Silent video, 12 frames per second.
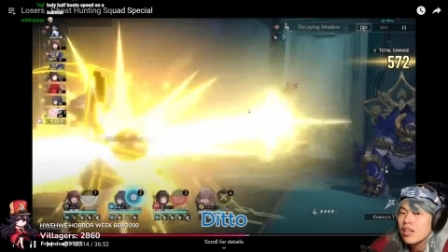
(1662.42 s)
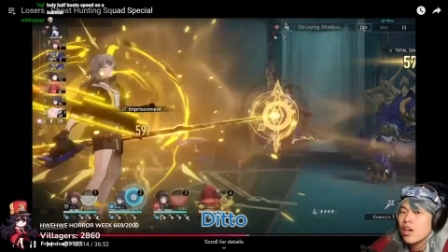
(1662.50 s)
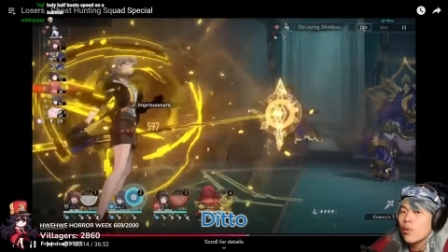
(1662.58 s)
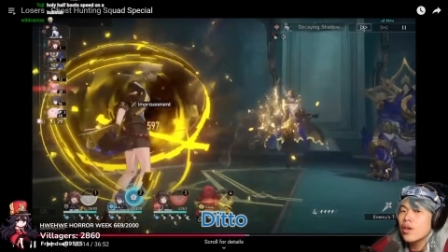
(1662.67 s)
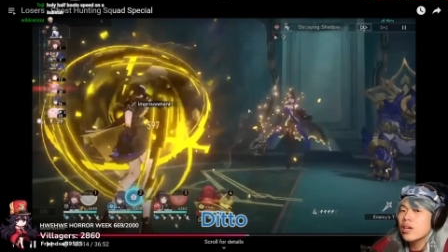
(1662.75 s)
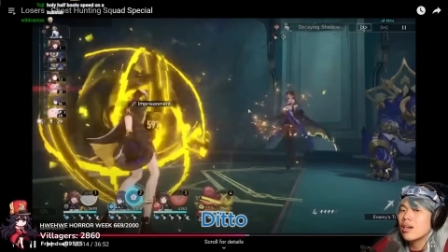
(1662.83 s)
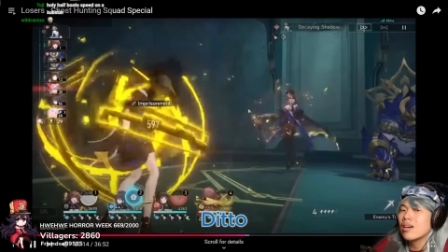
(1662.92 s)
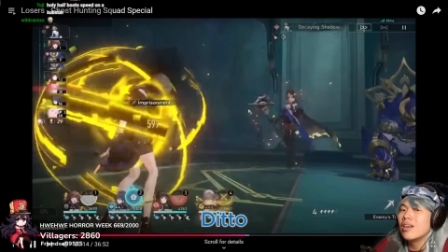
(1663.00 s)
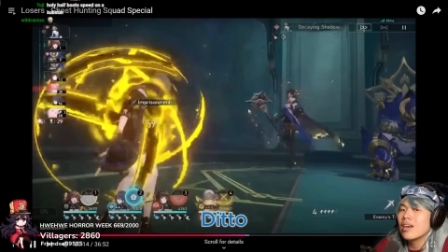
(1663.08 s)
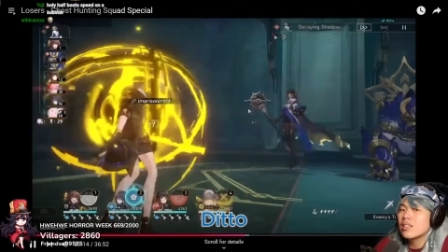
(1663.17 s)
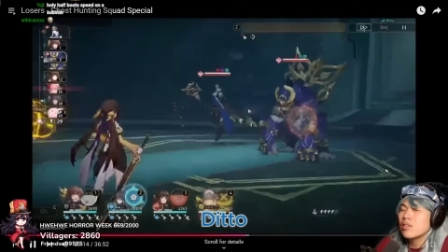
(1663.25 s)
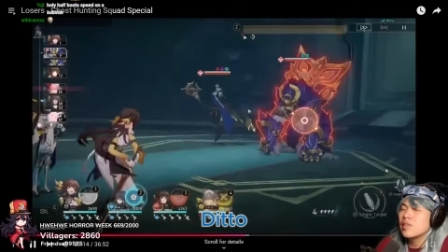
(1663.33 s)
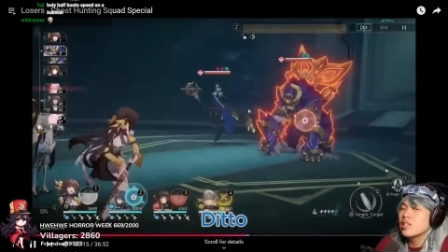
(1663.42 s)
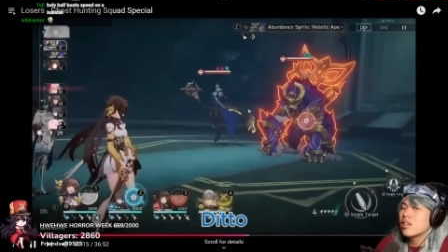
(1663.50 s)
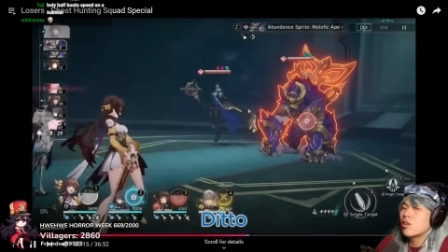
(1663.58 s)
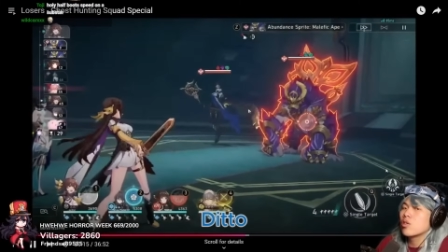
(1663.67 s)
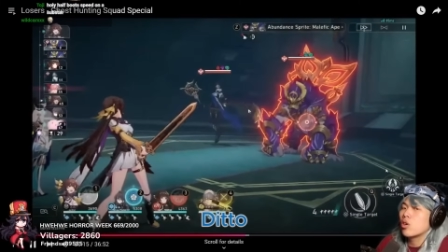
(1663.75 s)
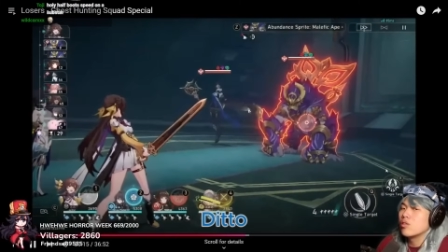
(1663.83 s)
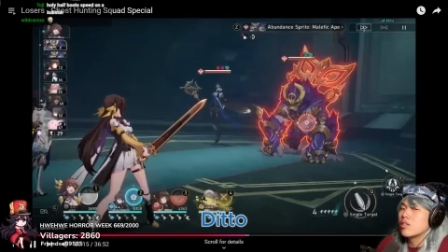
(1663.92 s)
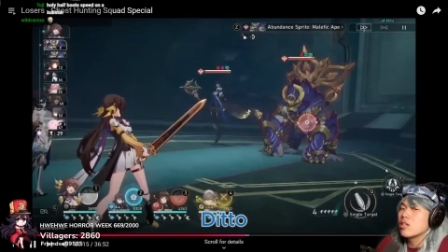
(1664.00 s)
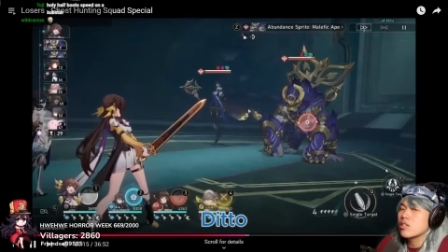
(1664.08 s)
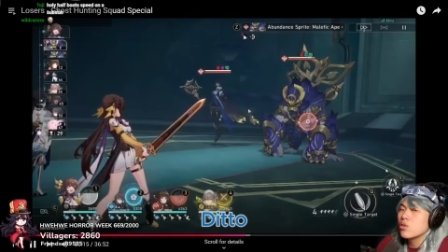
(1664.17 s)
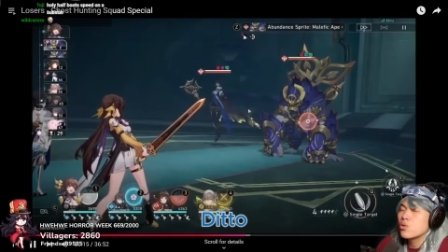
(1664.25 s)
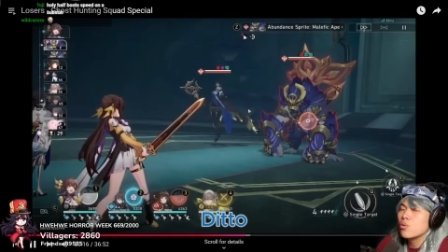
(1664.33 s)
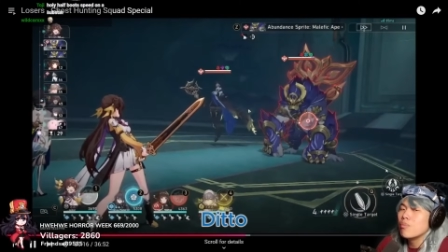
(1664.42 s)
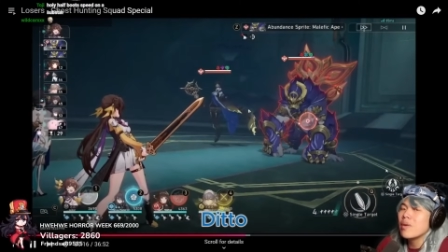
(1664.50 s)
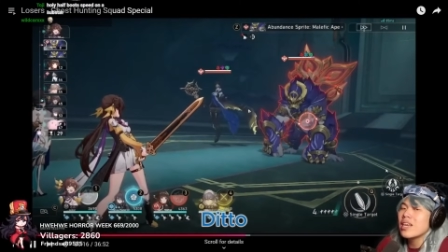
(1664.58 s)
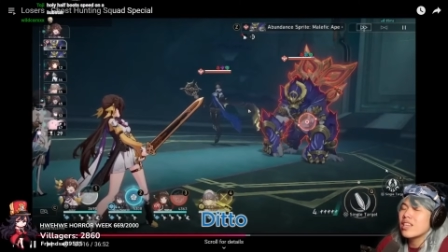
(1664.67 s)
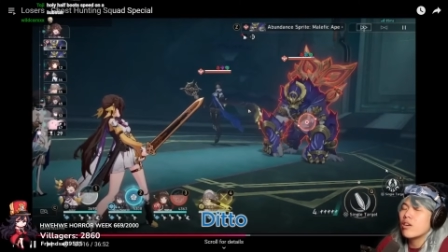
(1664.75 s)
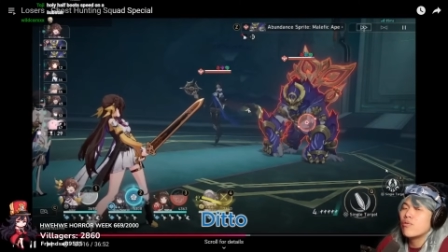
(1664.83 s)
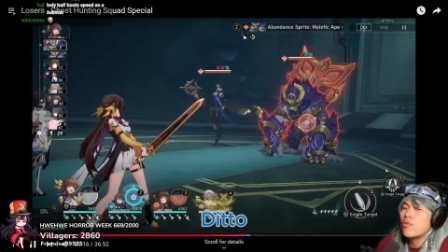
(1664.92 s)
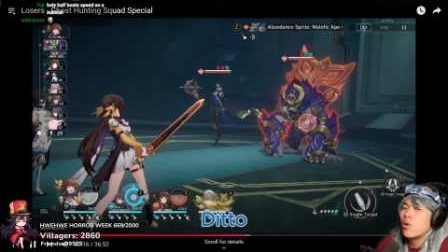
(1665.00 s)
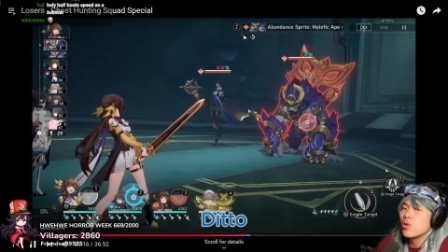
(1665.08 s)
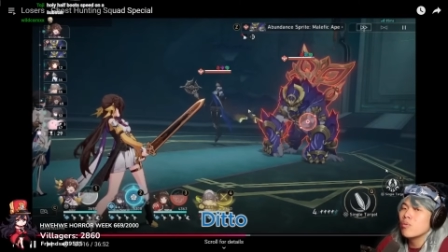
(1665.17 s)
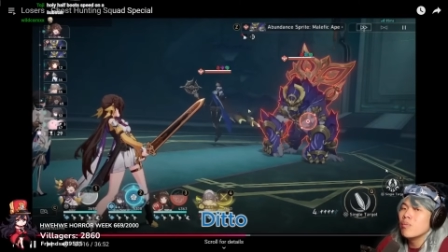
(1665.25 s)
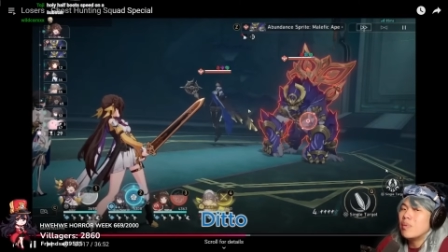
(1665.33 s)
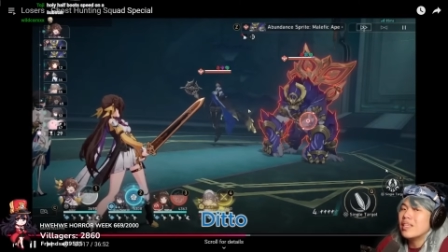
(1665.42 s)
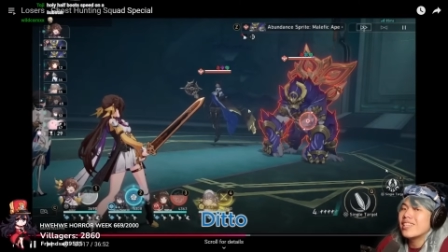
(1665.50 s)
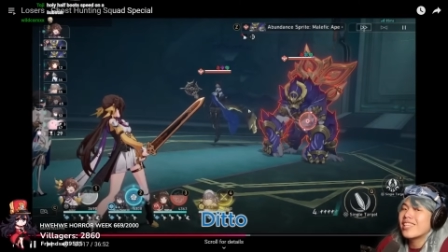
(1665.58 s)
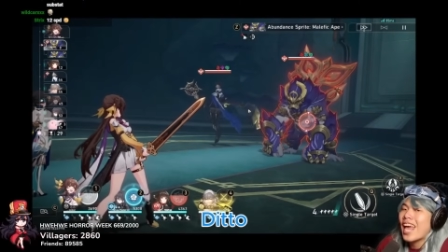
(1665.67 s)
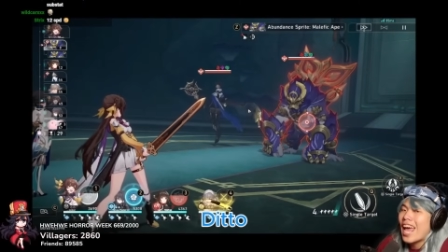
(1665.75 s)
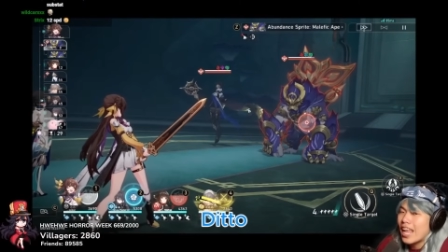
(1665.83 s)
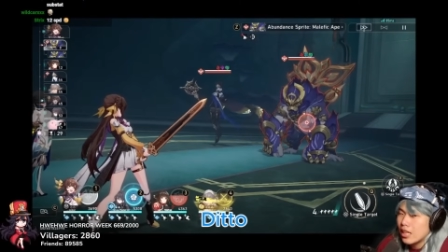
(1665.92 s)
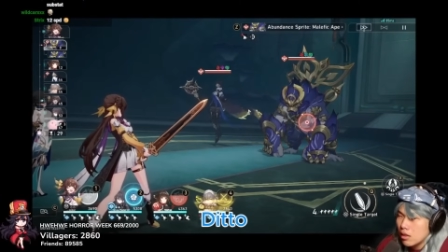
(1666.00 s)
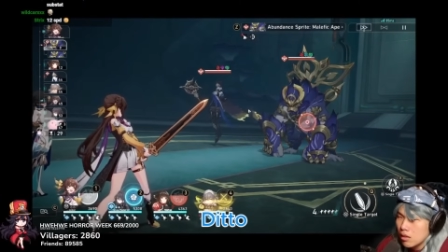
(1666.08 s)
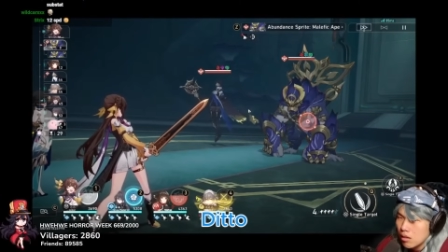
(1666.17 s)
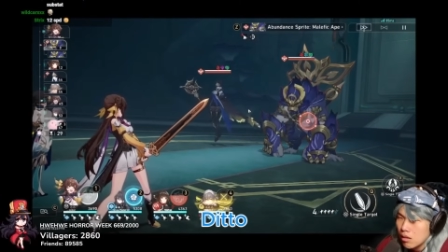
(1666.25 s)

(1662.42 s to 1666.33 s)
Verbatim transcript: can we collectively tell the contestants to make their volume be 10?